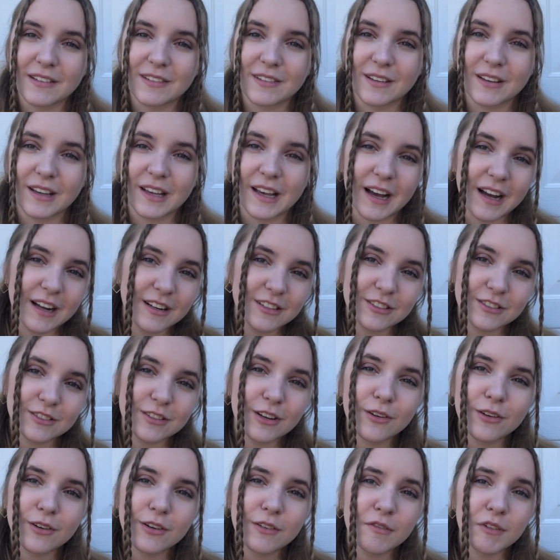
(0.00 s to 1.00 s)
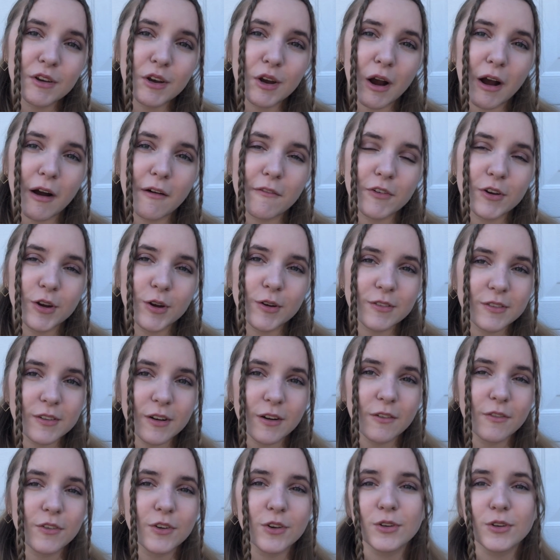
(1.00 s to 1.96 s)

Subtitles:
So yeah, just totally figure out for yourself